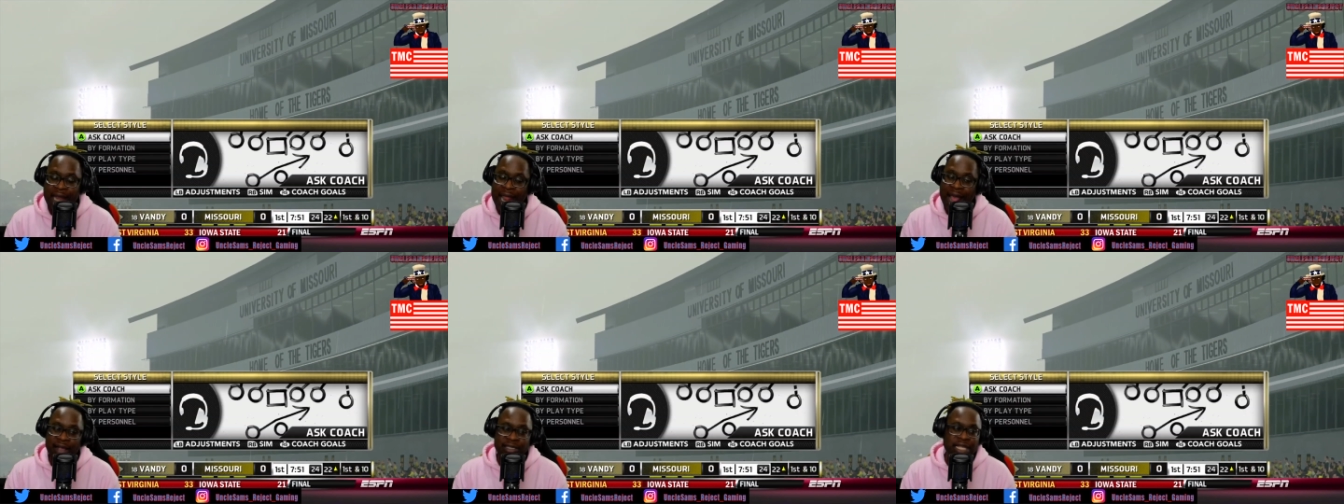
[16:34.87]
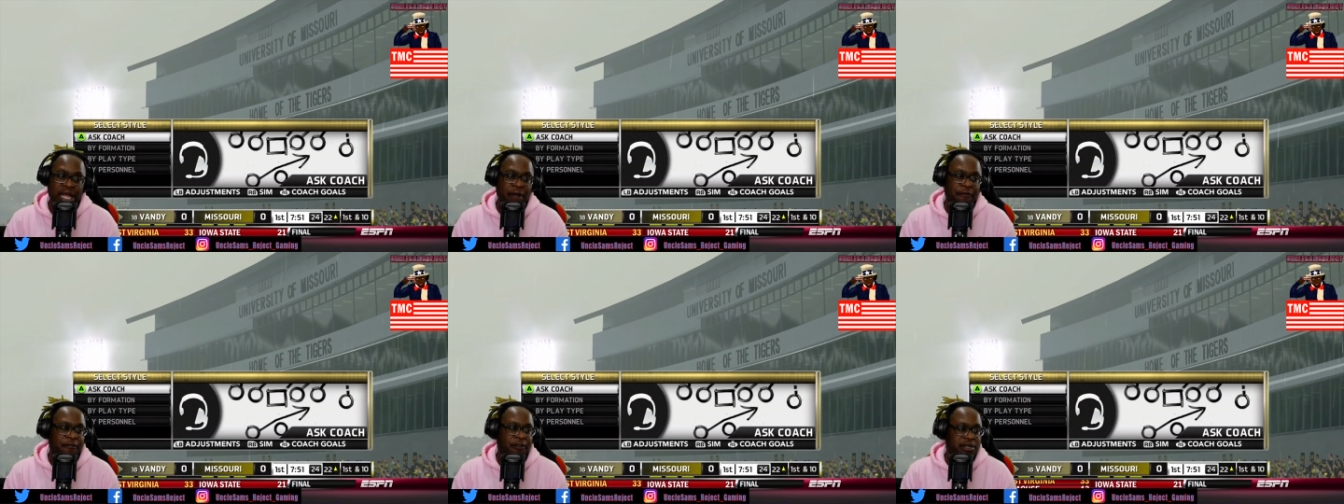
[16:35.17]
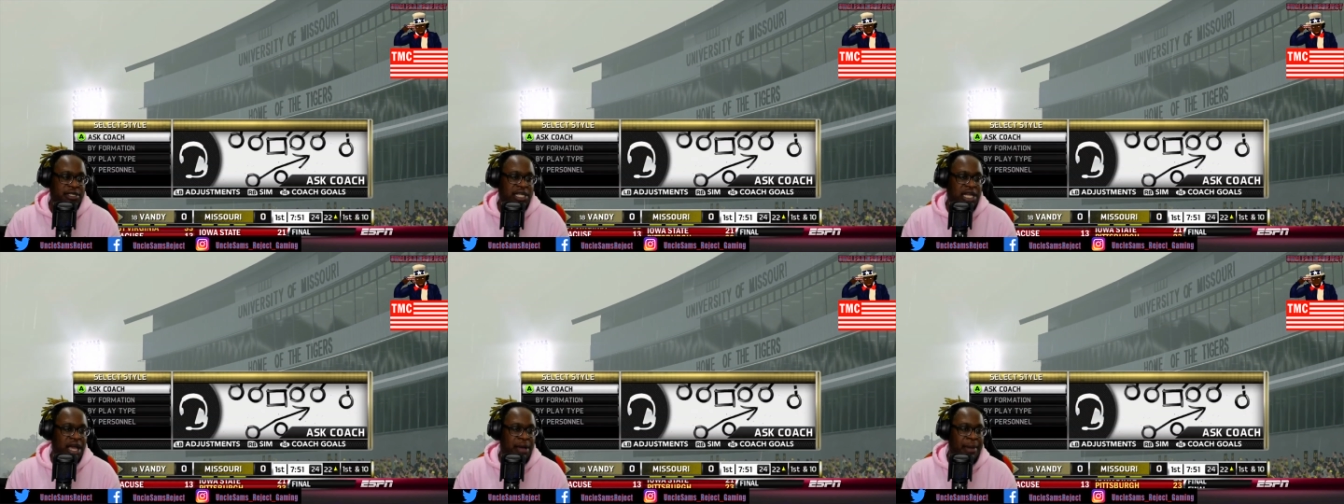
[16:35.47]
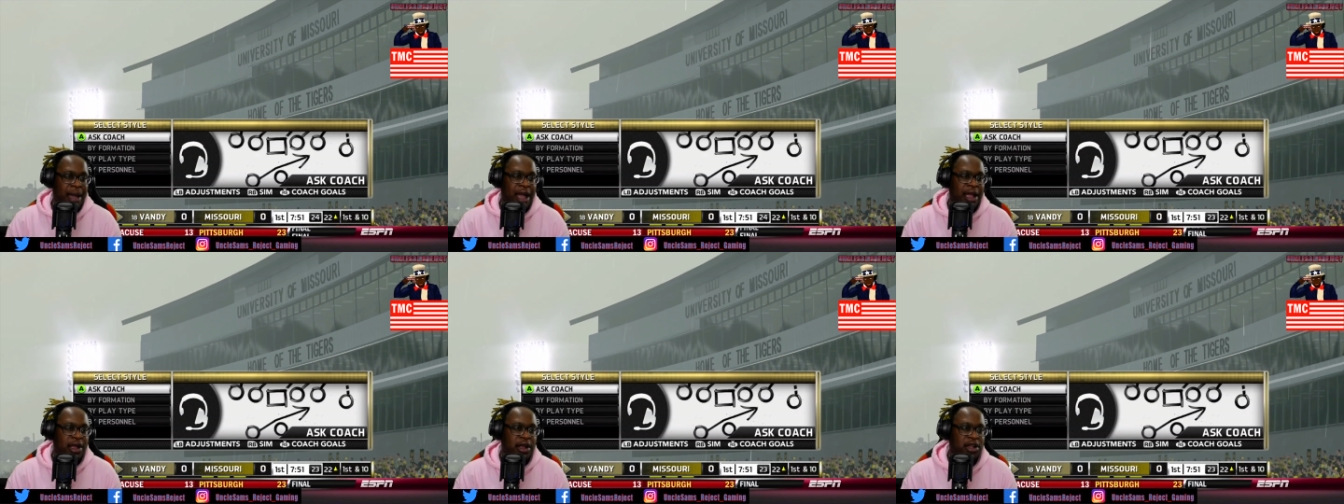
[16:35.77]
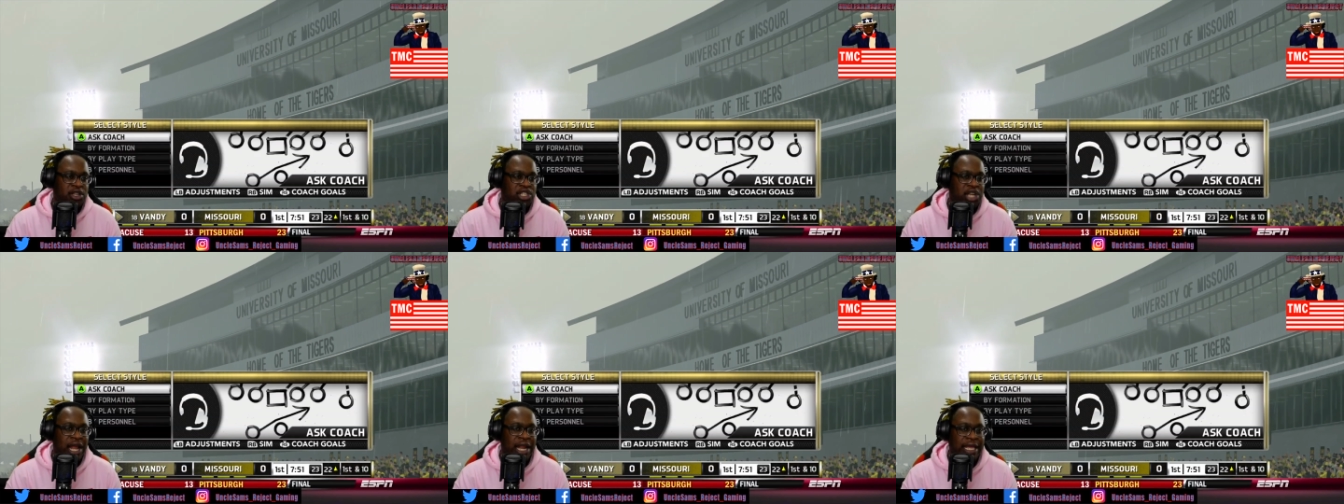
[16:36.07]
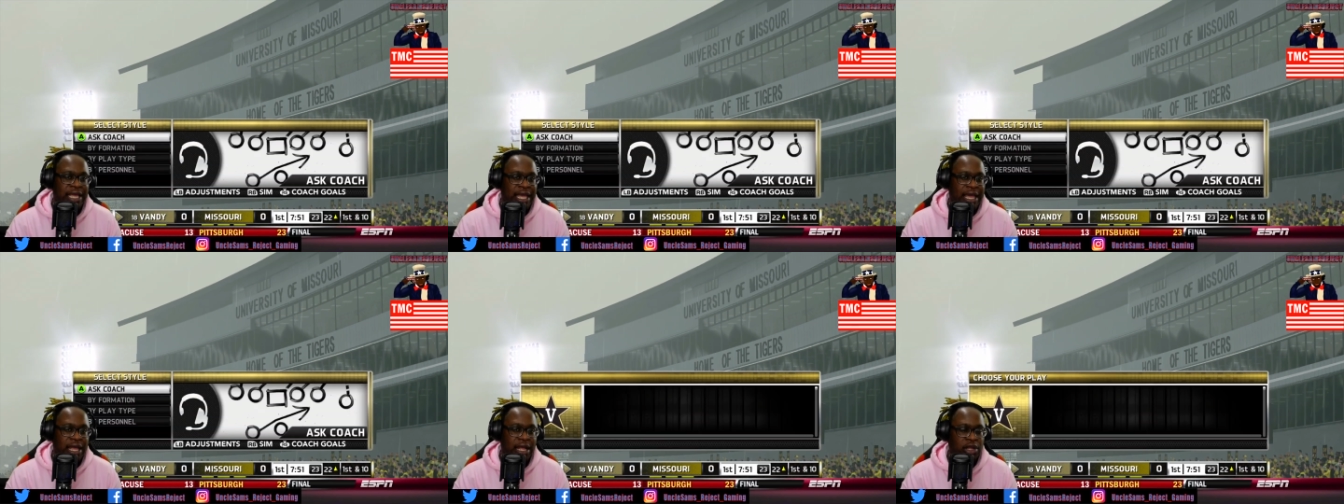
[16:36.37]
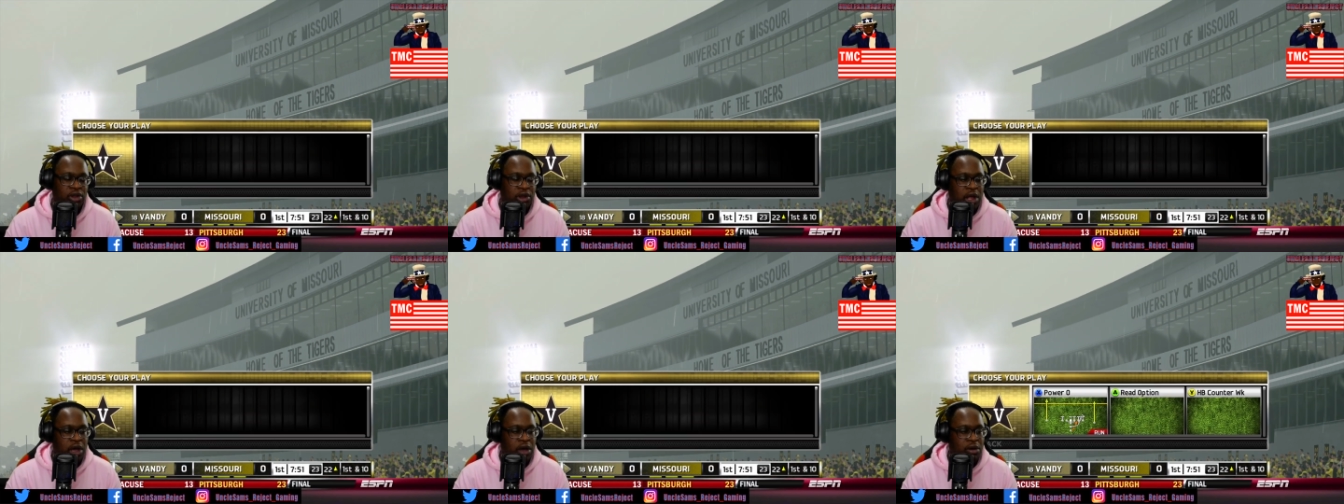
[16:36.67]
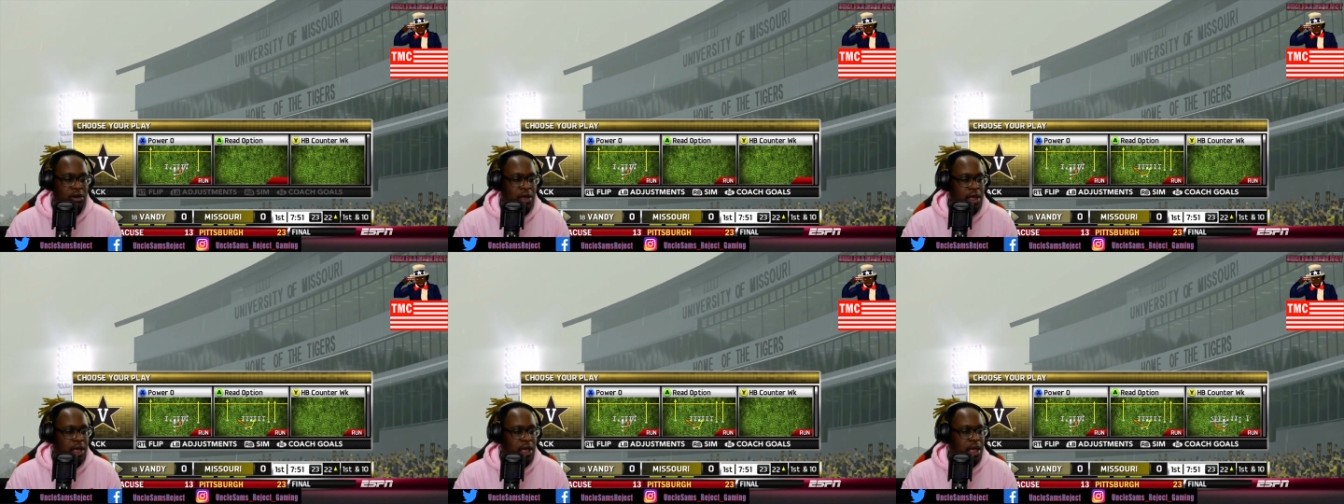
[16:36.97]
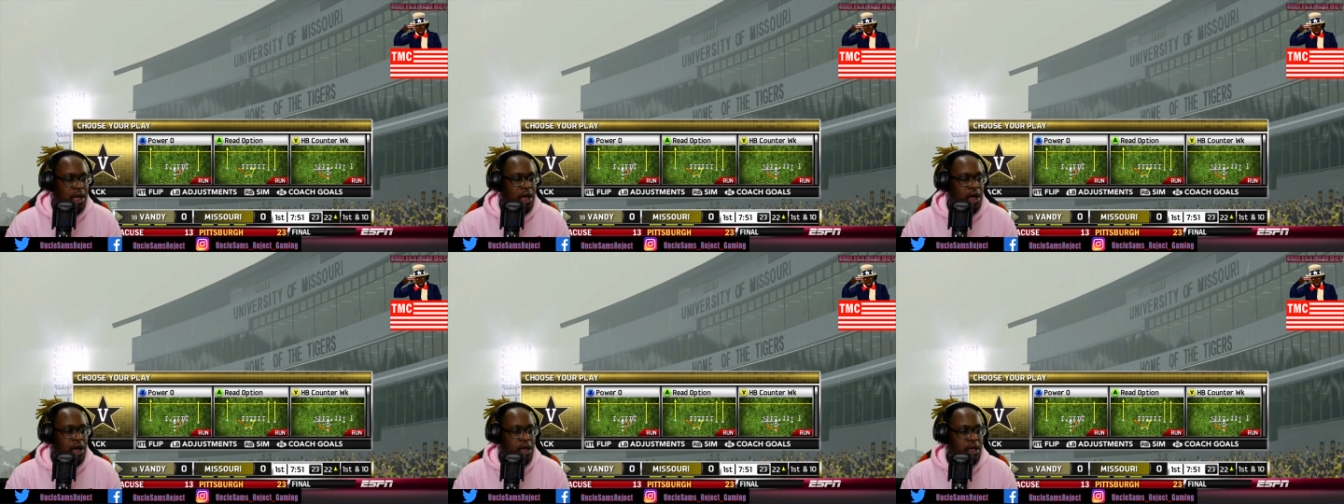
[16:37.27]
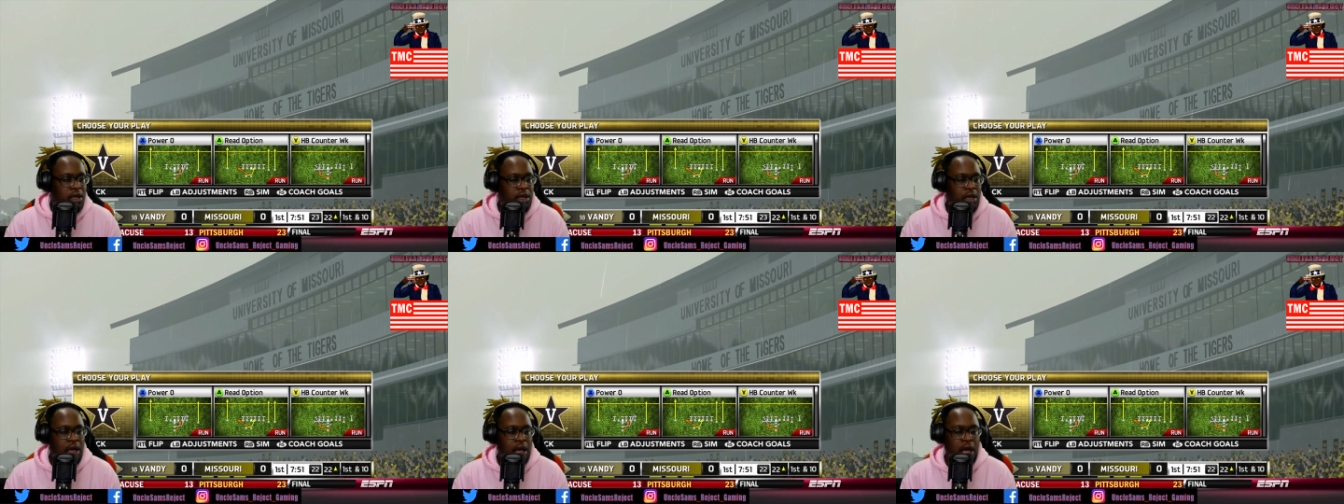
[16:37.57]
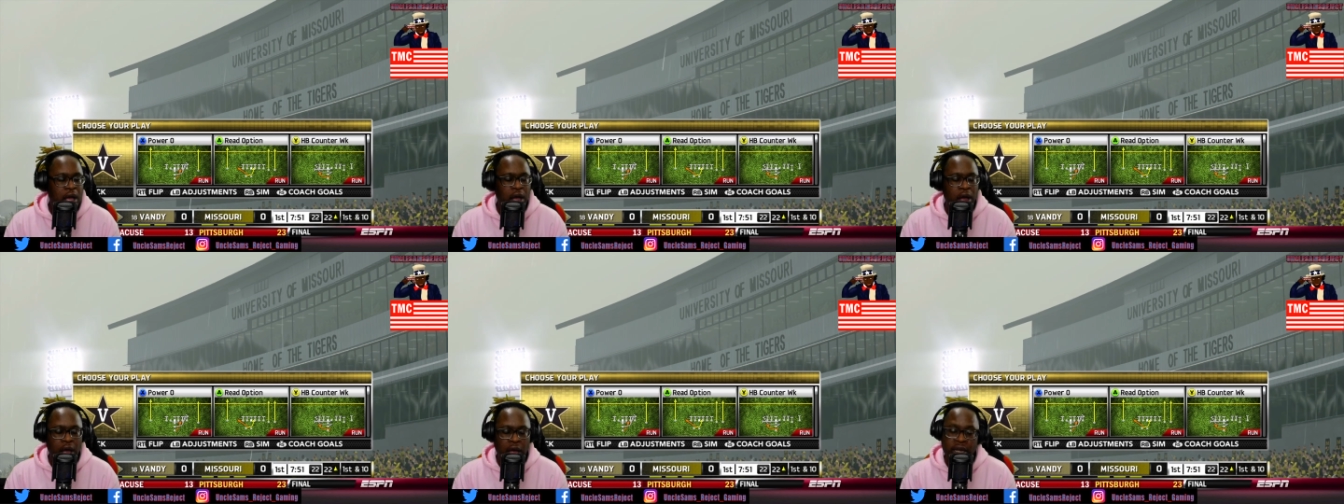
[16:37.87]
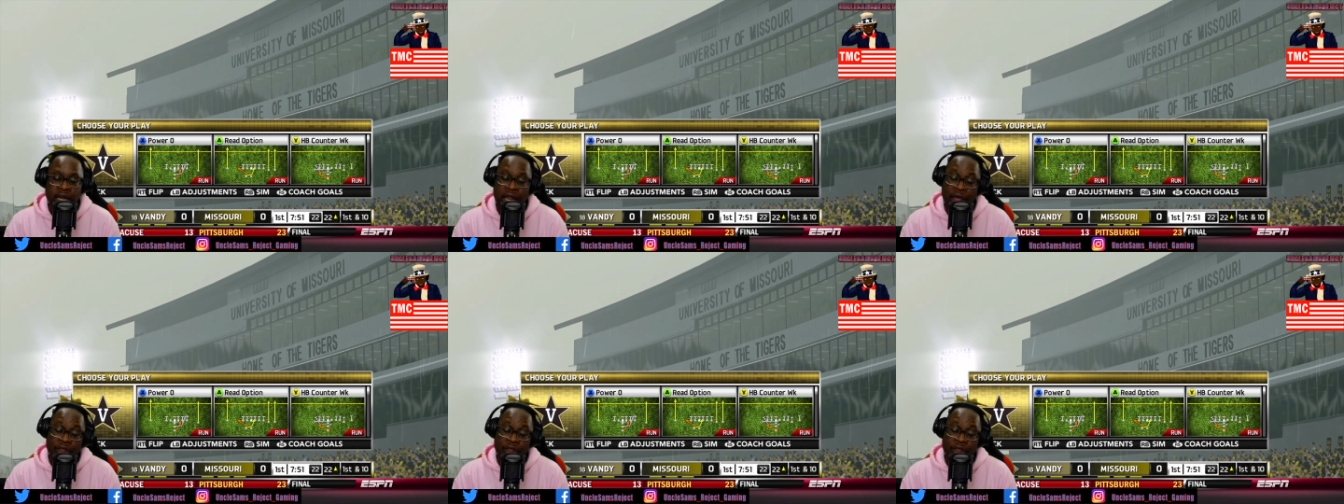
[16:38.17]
Now it's time for us to come out here and try to get you know uh,